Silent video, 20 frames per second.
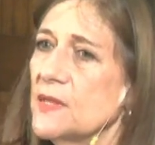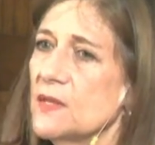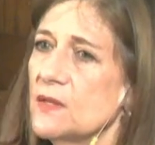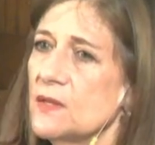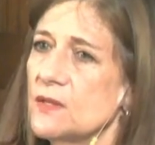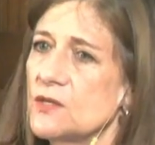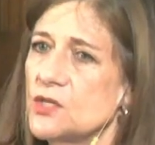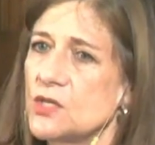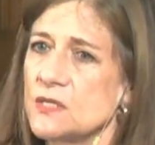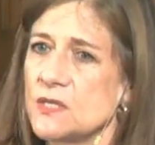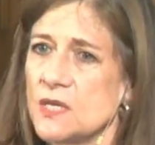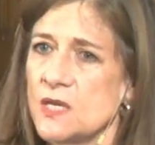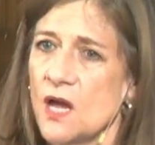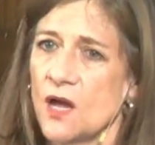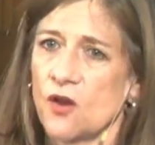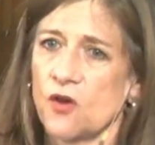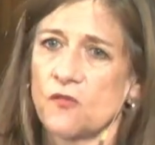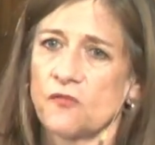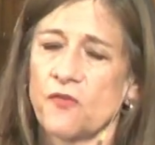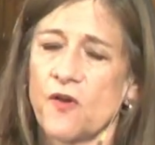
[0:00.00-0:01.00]
She's a
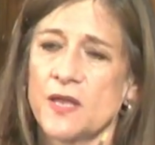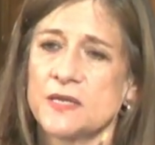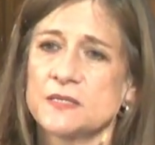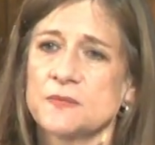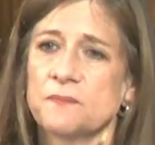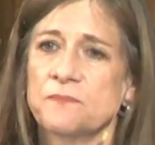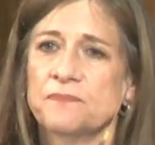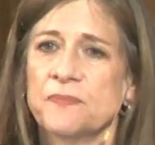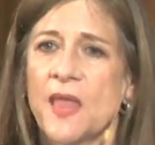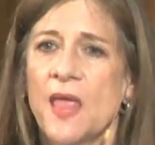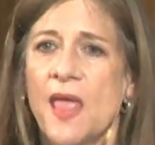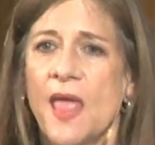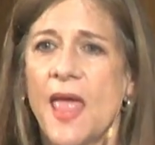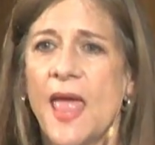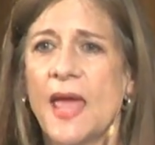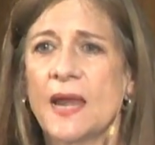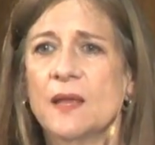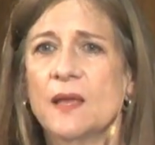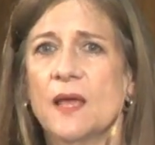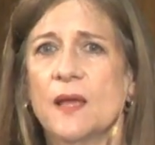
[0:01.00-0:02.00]
younger friend.
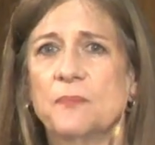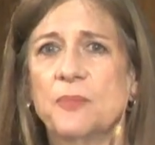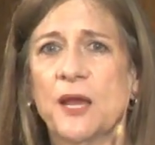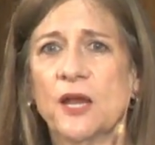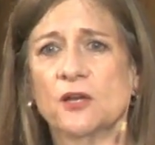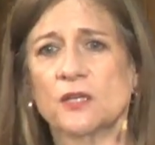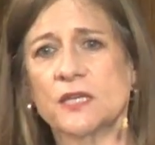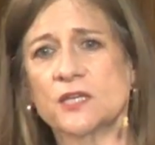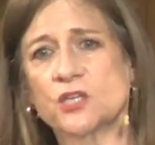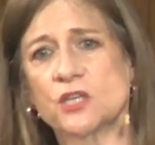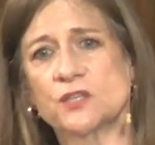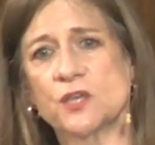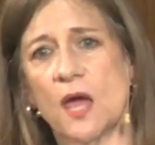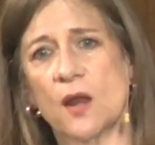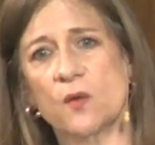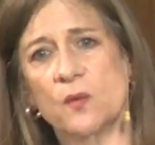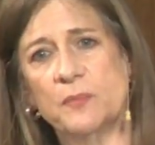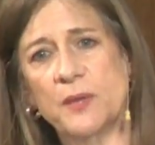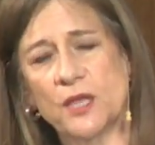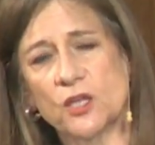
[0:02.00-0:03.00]
And apparently she thought
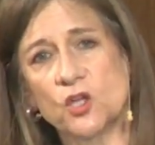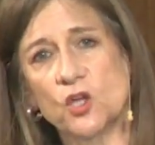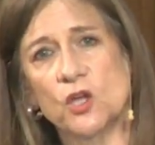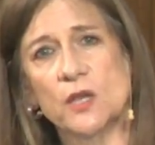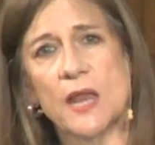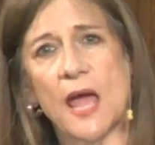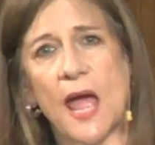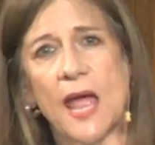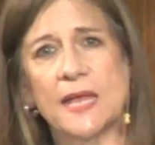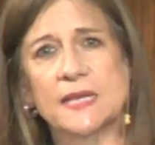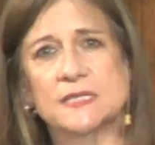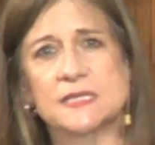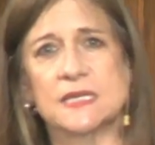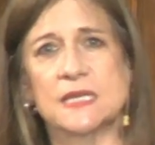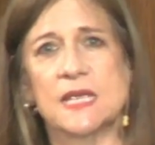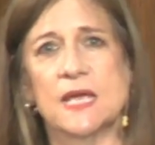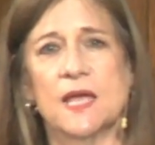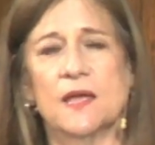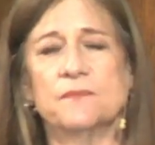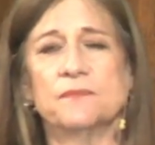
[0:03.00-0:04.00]
it would be a good
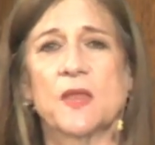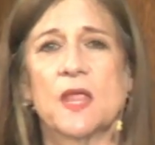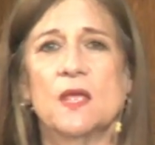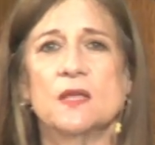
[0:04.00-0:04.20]
idea